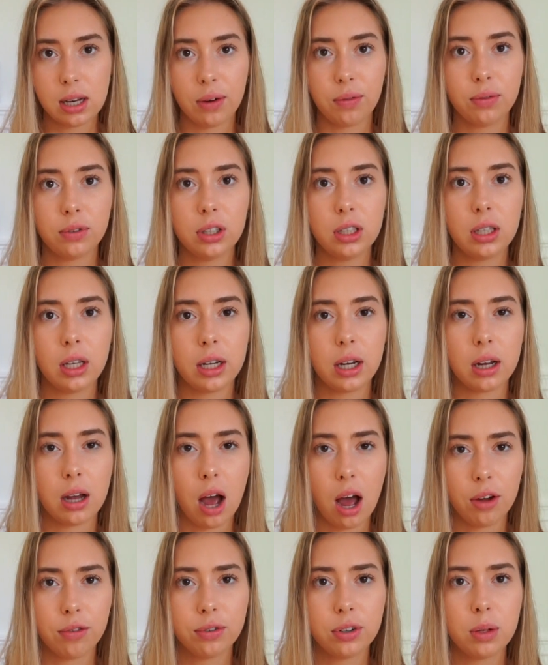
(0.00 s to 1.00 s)
definitely like a
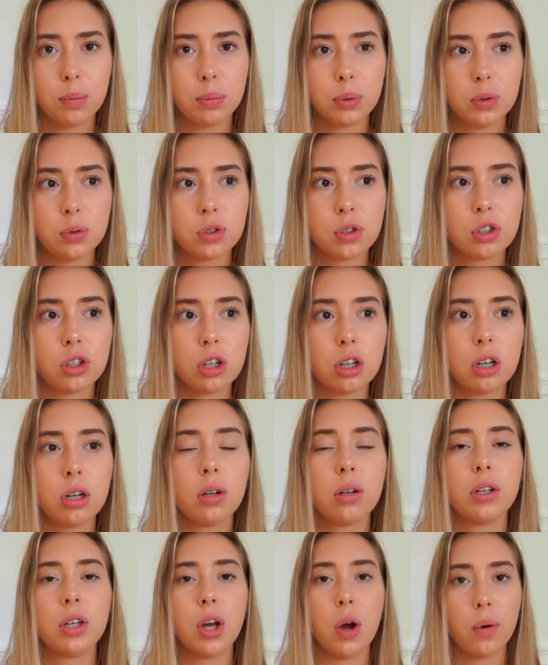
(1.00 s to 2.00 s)
confident
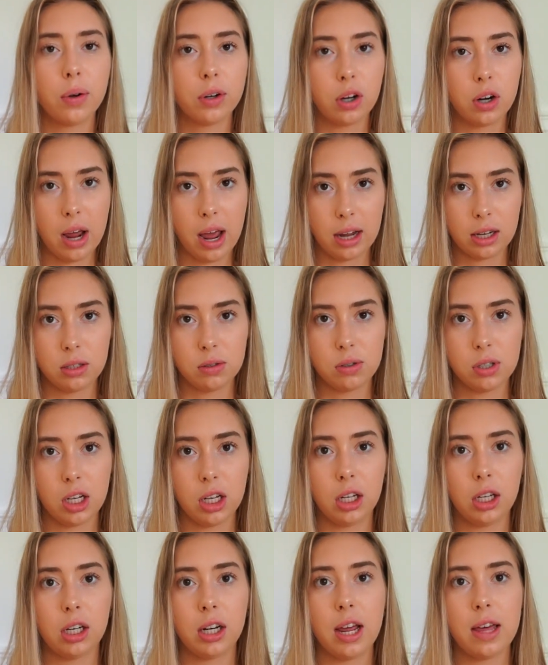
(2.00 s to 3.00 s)
booster, going on
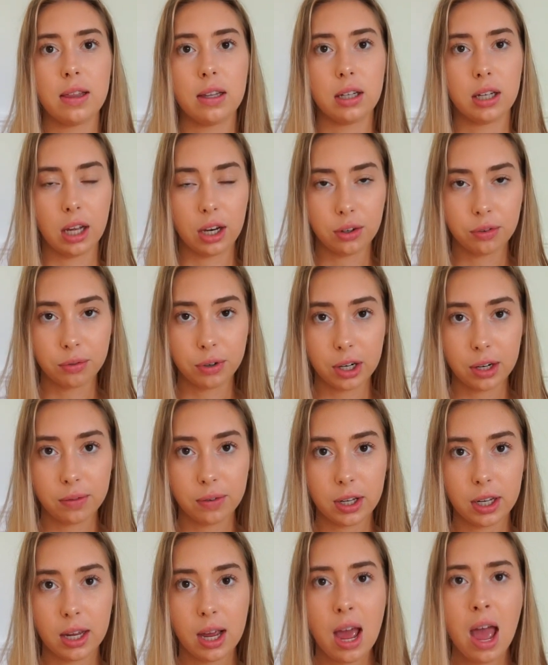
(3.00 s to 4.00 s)
Accutane and then getting rid of
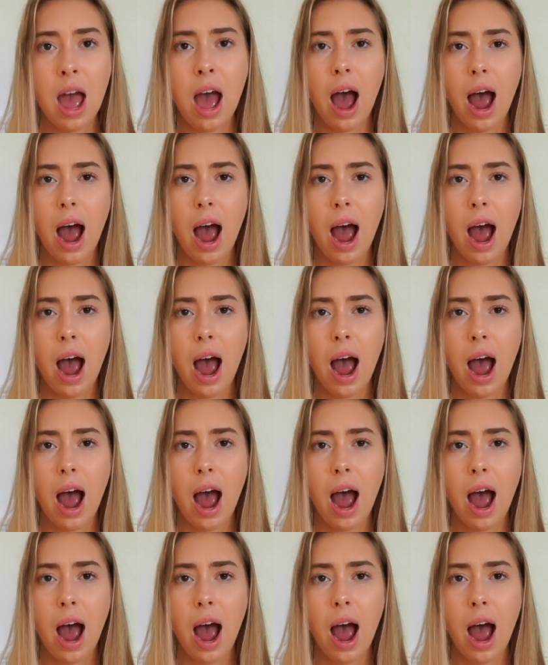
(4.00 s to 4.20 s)
it.